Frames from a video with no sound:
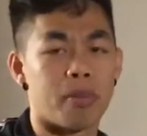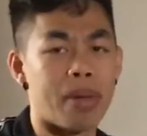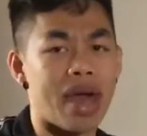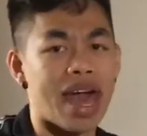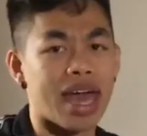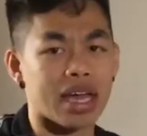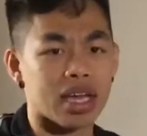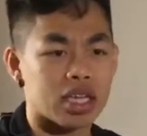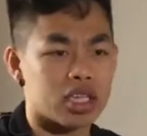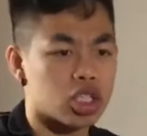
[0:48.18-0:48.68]

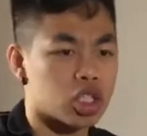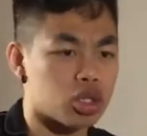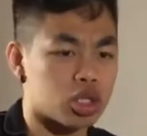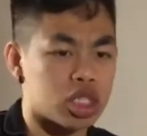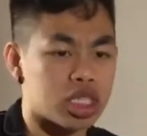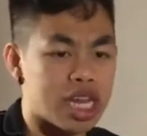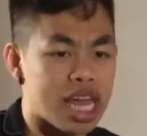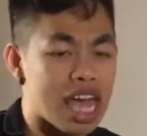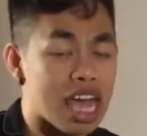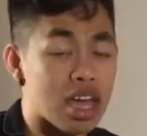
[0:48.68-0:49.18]
back. So
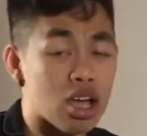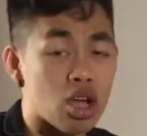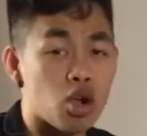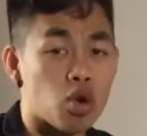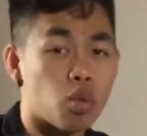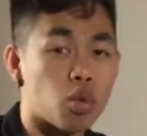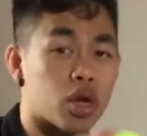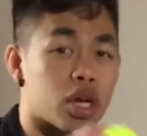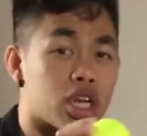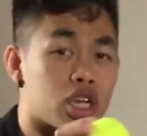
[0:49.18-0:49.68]
today
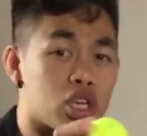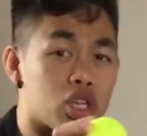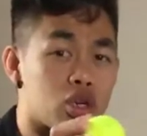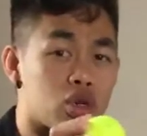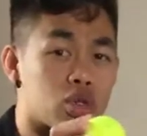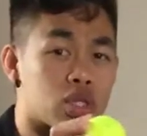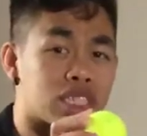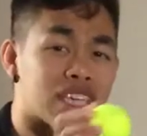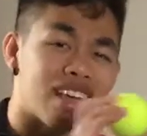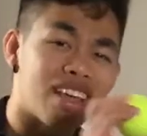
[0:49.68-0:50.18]
we're going to
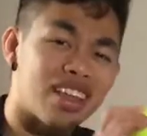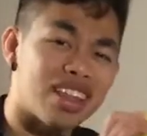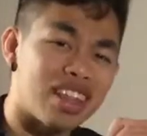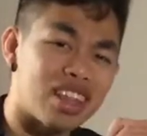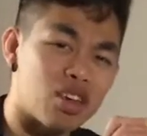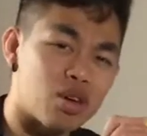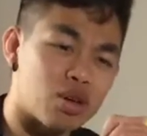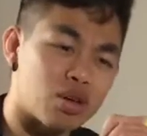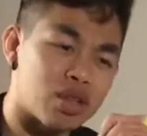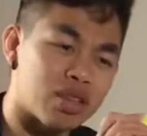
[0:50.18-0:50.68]
use
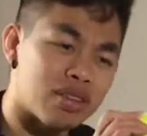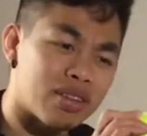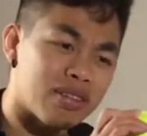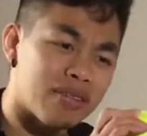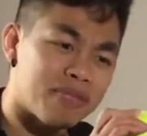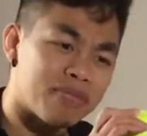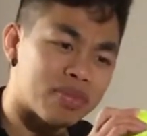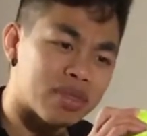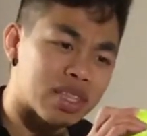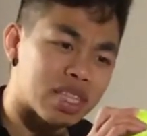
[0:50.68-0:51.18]
the
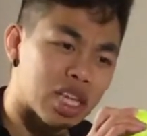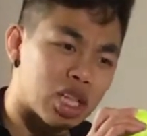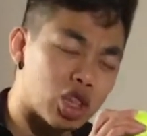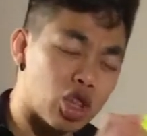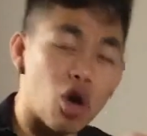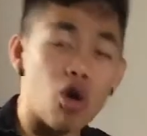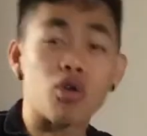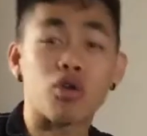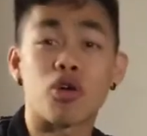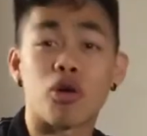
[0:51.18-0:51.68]

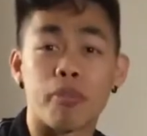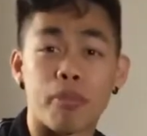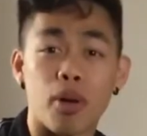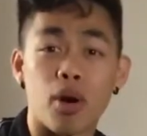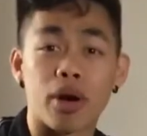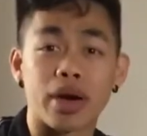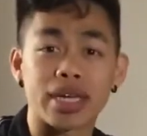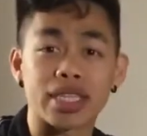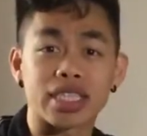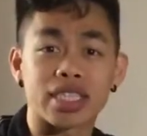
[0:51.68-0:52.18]
local
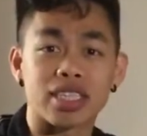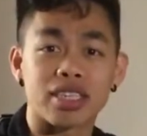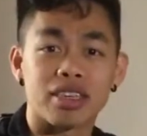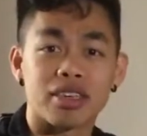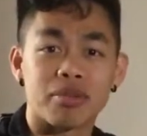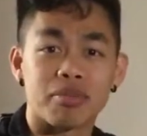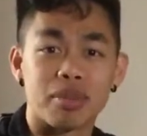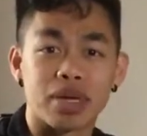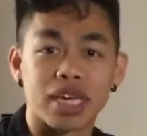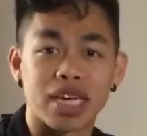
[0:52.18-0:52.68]
points
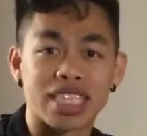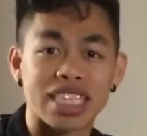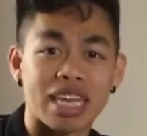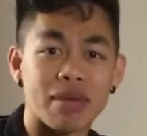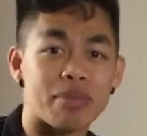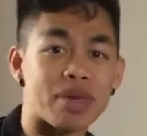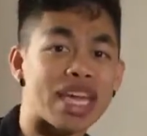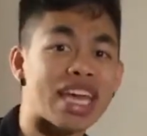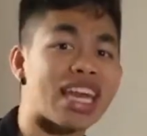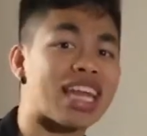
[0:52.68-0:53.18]
because I've
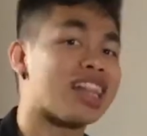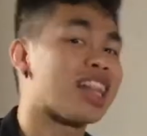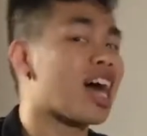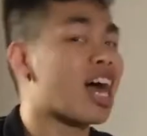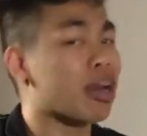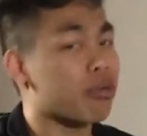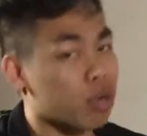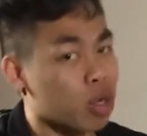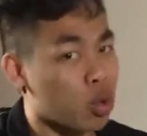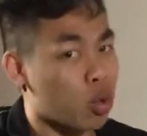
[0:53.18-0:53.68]
been getting a lot
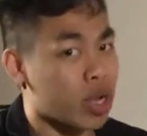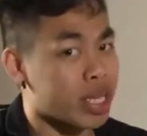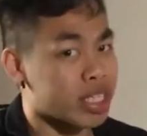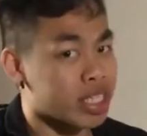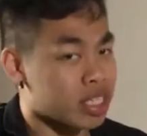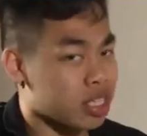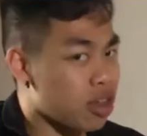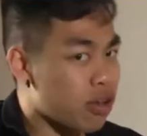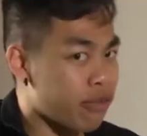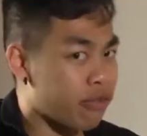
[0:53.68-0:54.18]
of
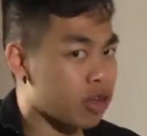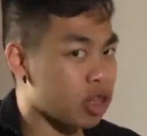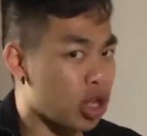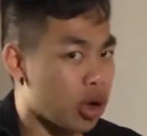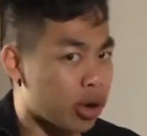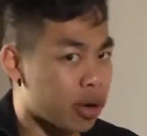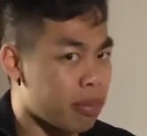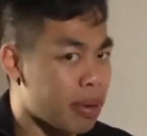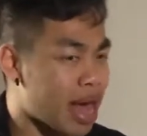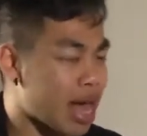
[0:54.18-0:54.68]
requests for
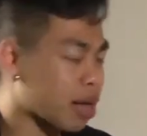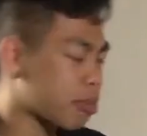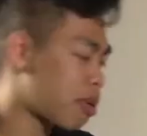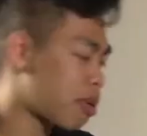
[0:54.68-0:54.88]
lower back